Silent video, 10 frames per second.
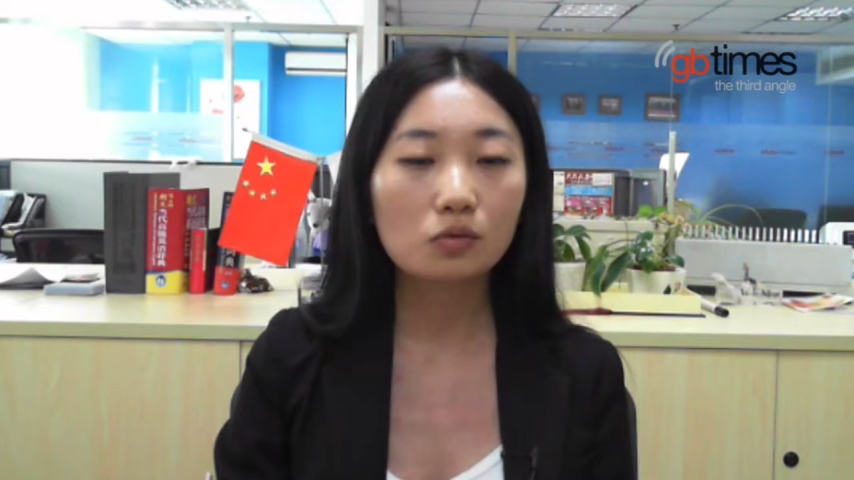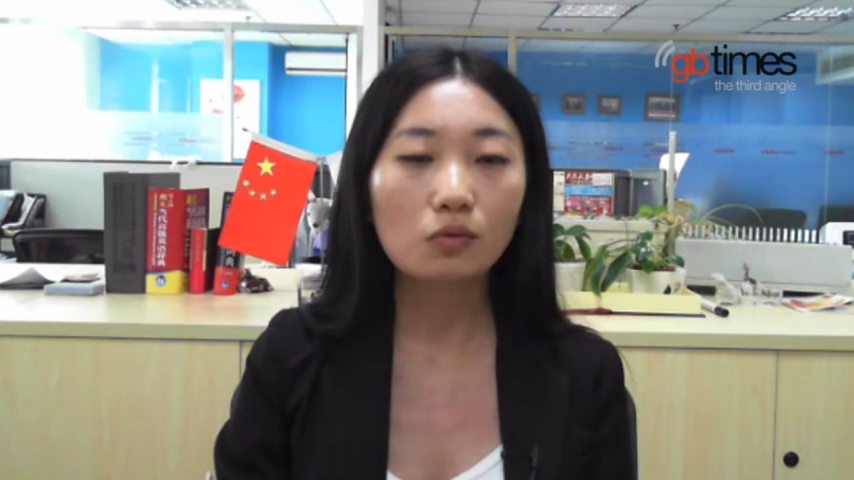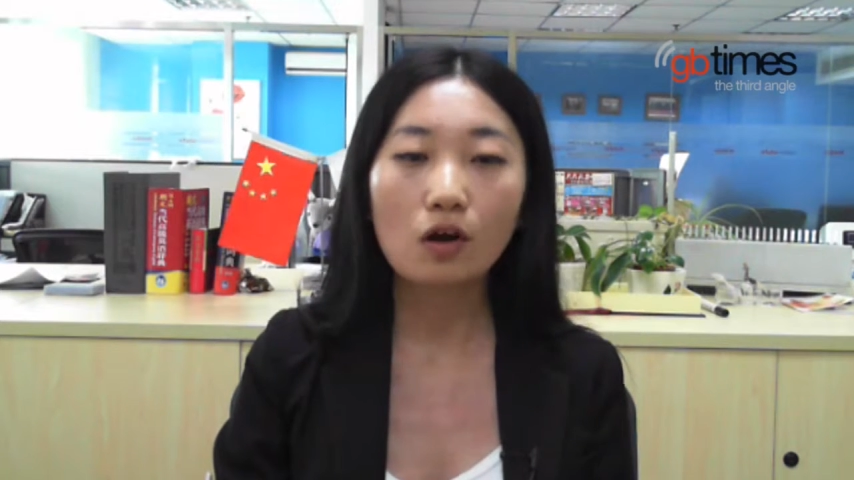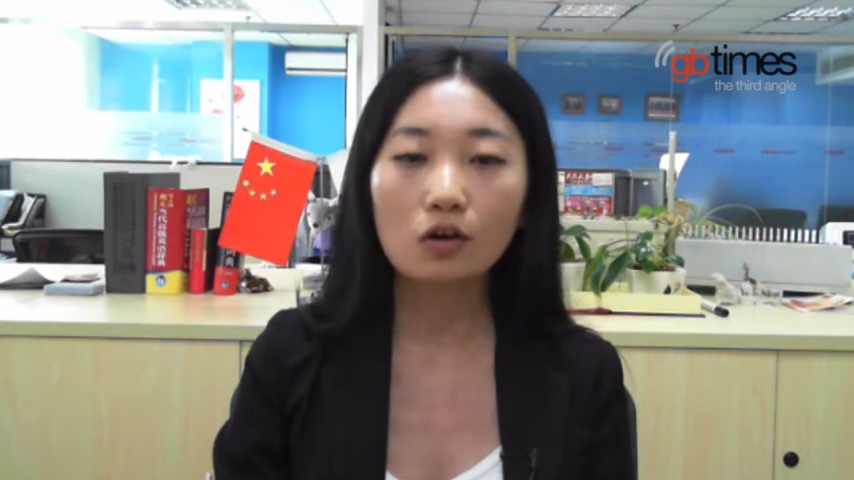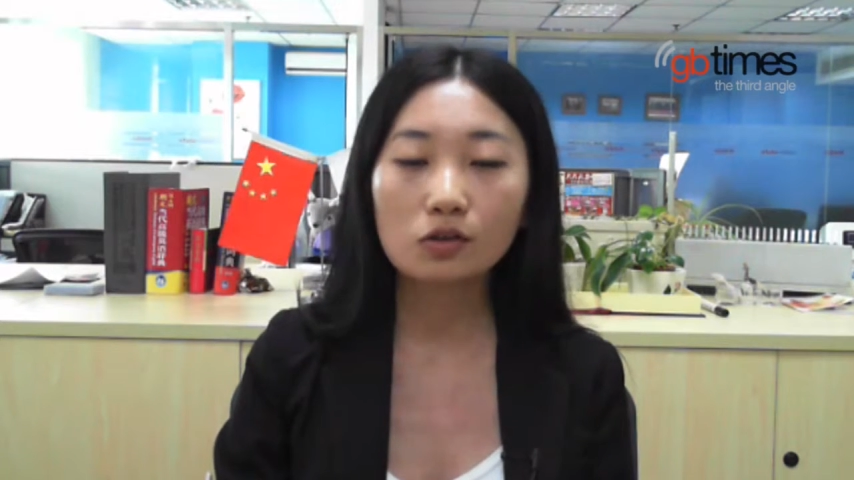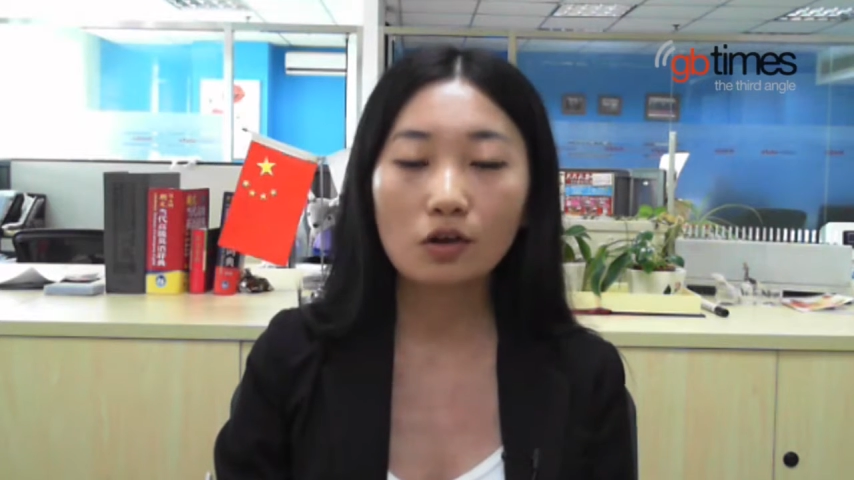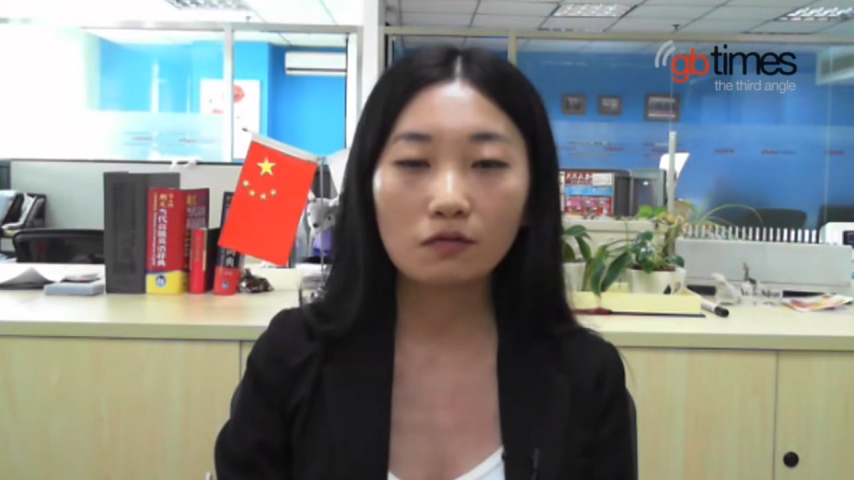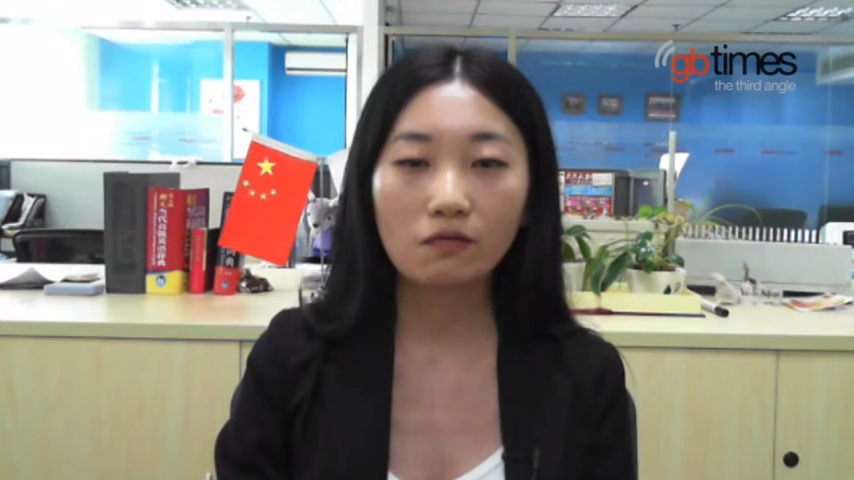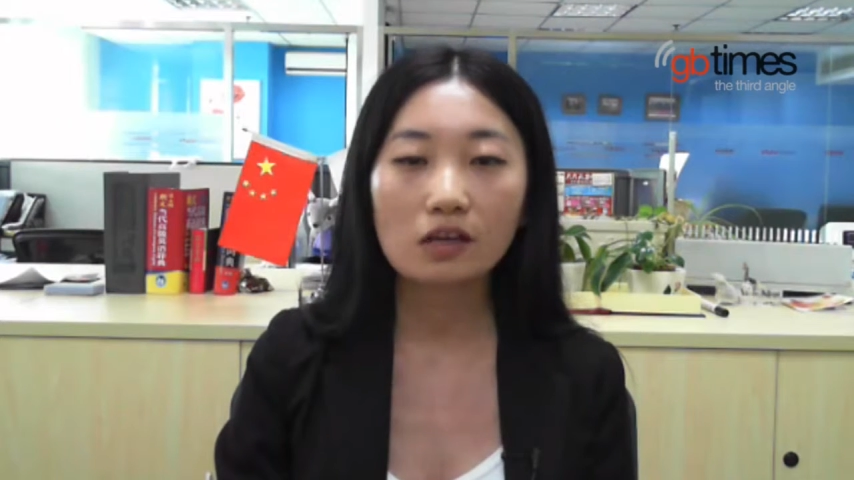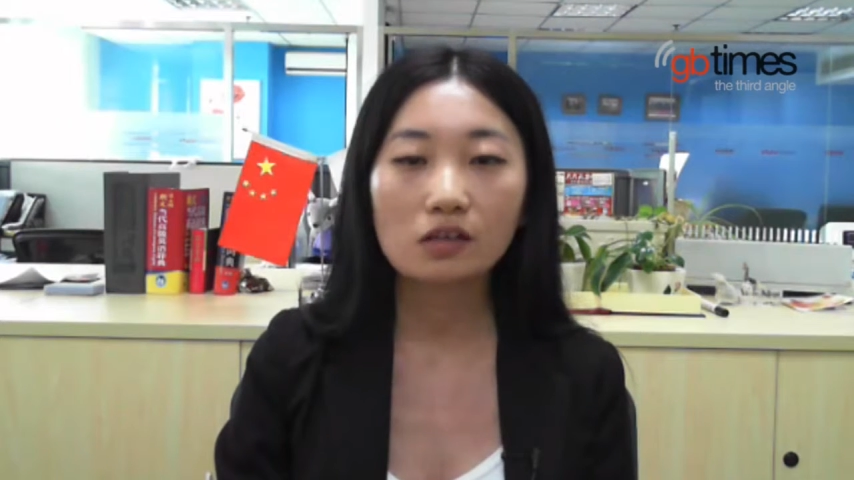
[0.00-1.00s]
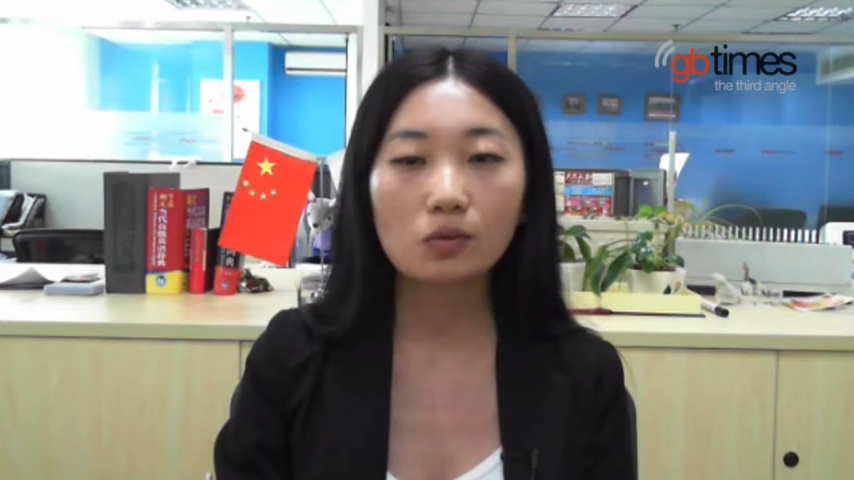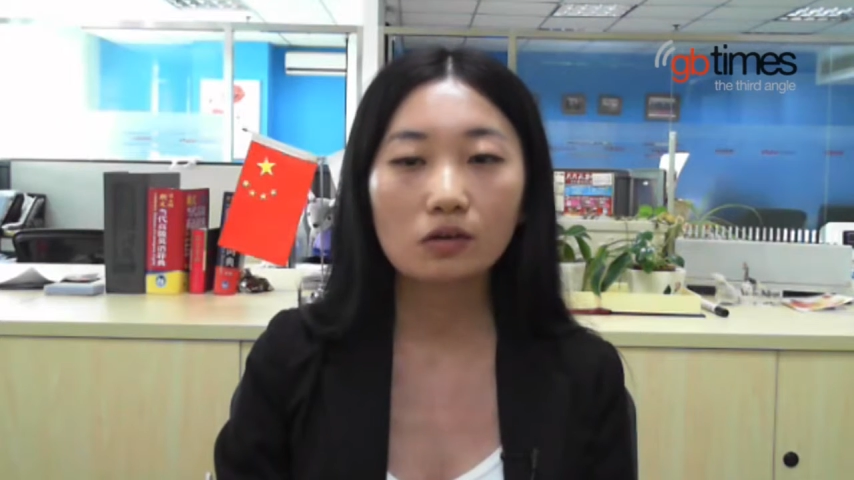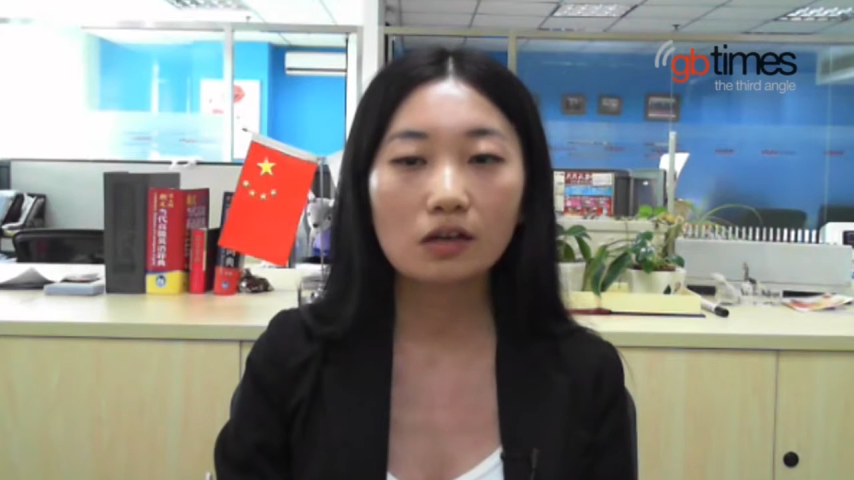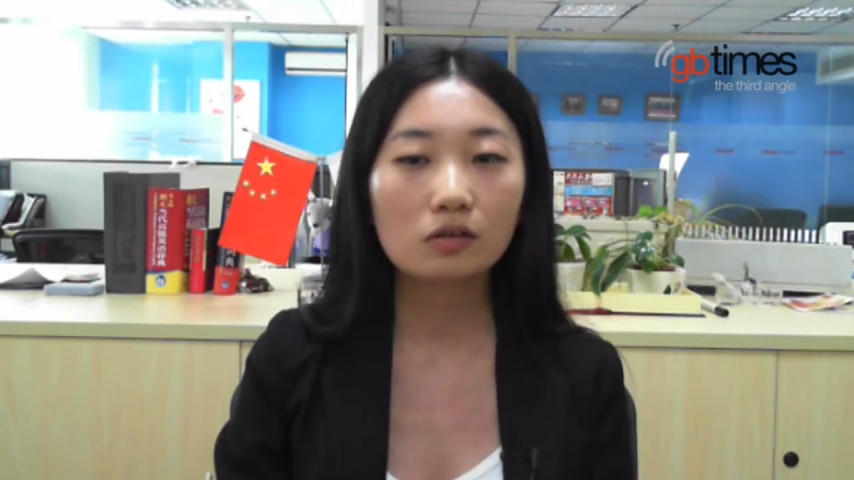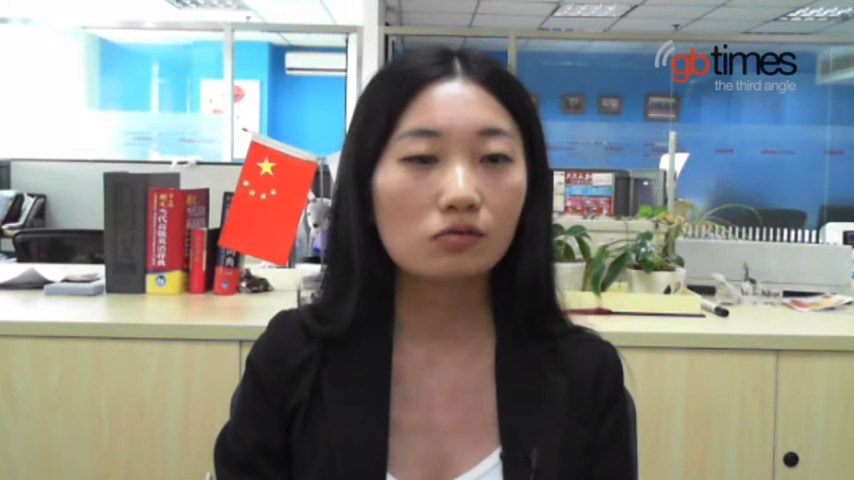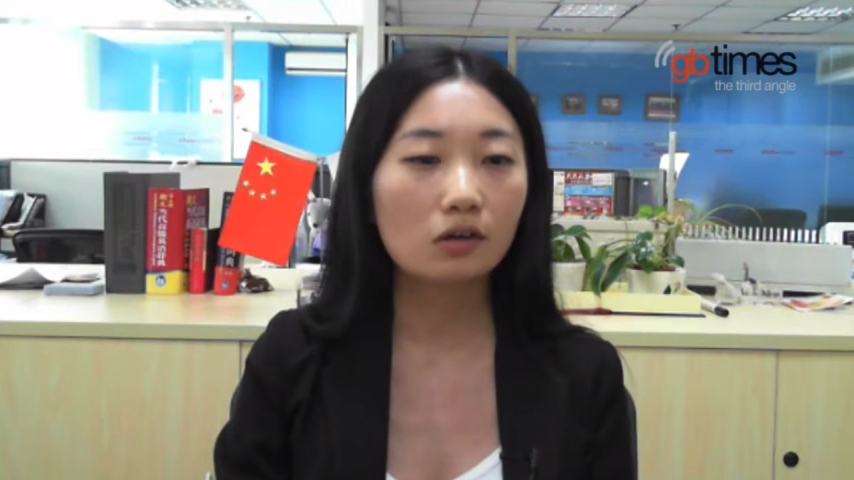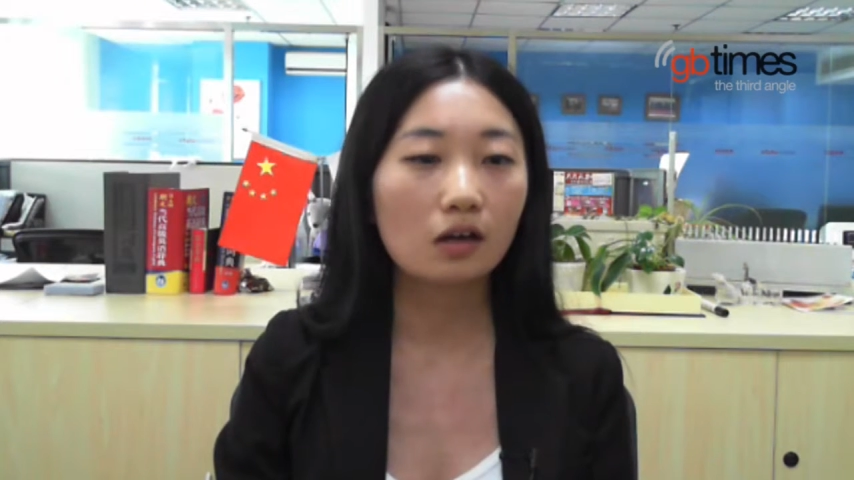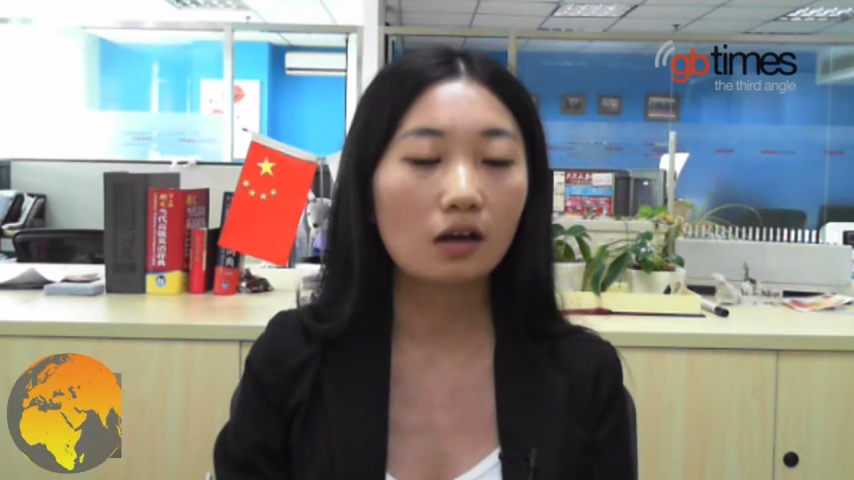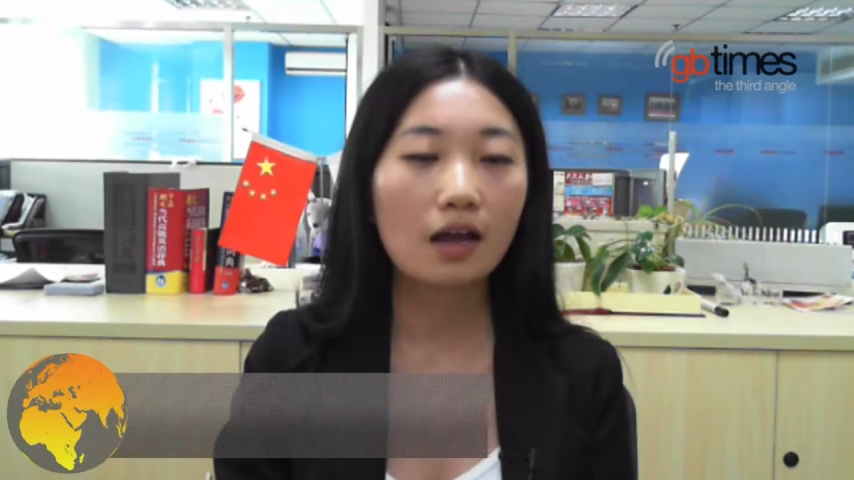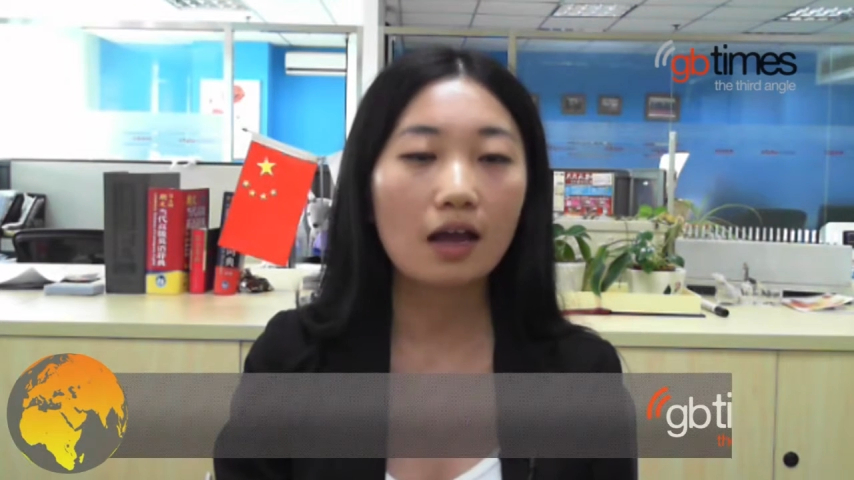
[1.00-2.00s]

We're also on Facebook and Twitter.